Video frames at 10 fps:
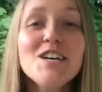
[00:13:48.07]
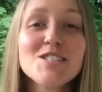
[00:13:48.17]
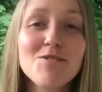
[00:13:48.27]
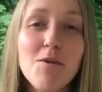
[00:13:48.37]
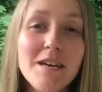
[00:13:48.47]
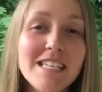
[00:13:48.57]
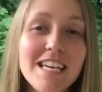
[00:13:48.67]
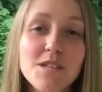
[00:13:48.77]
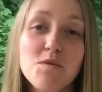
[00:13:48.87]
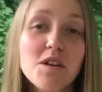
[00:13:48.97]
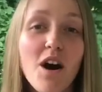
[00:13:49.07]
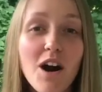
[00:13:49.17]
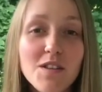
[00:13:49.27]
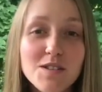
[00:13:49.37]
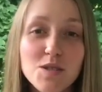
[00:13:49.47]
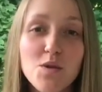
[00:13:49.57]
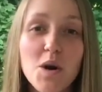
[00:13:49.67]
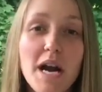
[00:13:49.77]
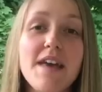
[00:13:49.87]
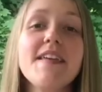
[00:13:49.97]
So what we did is we called the
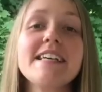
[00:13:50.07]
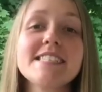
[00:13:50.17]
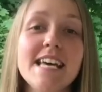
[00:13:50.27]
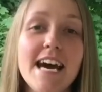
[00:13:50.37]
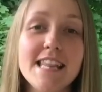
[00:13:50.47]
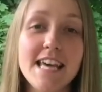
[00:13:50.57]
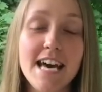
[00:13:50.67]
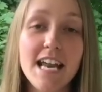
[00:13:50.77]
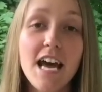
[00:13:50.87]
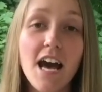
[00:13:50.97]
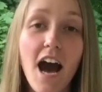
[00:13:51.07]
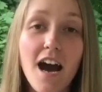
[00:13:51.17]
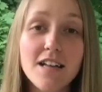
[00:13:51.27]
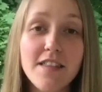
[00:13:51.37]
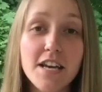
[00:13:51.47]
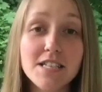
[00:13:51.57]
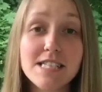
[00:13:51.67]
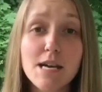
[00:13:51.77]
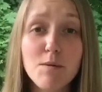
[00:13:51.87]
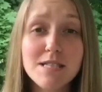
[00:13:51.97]
store, and they said that they could
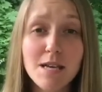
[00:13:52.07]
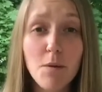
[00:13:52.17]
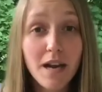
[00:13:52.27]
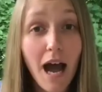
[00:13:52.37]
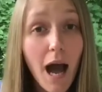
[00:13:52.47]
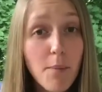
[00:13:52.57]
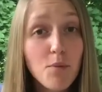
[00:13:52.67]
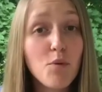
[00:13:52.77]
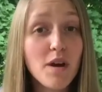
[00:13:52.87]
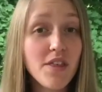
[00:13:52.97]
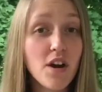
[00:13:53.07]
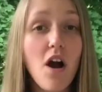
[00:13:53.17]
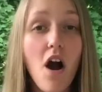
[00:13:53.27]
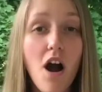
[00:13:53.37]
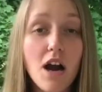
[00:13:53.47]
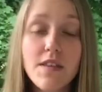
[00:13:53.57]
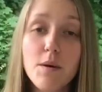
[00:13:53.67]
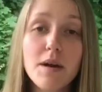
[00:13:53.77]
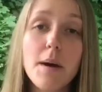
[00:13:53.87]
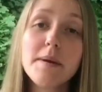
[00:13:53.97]
summon someone up with a car
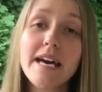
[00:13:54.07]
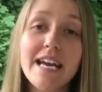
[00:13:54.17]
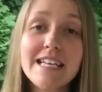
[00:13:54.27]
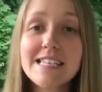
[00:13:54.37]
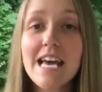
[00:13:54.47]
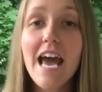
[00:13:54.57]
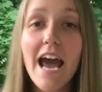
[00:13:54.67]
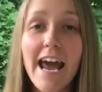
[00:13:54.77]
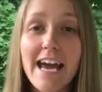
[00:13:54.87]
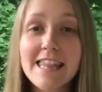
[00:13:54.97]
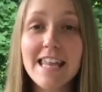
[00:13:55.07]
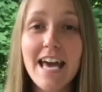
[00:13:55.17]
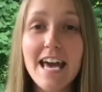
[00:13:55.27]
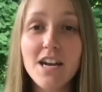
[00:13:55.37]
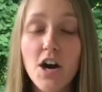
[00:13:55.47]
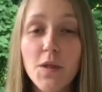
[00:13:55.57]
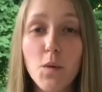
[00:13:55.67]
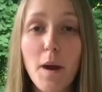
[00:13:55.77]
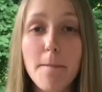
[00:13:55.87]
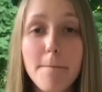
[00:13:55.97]
that would come get us, and then on
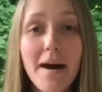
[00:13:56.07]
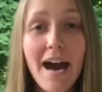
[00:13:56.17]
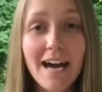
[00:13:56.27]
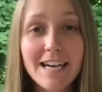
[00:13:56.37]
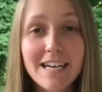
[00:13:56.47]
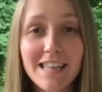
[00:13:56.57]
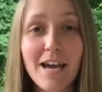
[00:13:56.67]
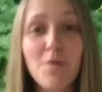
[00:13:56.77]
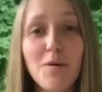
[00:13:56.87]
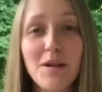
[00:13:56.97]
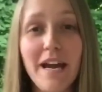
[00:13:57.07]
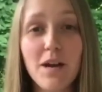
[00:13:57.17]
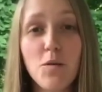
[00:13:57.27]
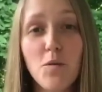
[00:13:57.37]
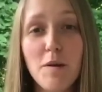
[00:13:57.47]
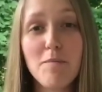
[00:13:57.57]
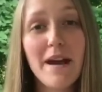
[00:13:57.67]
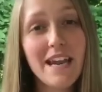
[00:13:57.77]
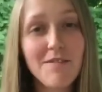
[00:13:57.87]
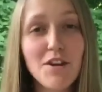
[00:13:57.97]
the way back they were like, we
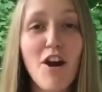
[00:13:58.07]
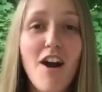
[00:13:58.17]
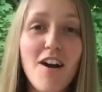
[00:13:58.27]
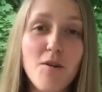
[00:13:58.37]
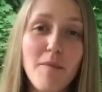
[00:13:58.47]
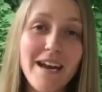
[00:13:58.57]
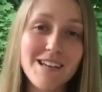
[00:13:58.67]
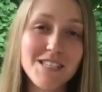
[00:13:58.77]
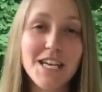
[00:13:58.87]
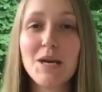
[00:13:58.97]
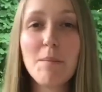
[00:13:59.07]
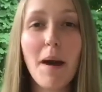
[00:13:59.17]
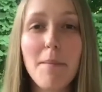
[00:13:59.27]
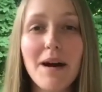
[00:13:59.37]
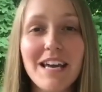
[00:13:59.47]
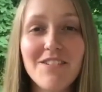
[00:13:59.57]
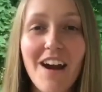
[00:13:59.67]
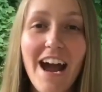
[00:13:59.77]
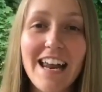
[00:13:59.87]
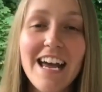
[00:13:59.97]
might have the car, might have to take you up by a buggy
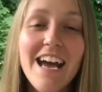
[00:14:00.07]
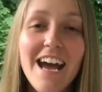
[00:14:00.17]
ride.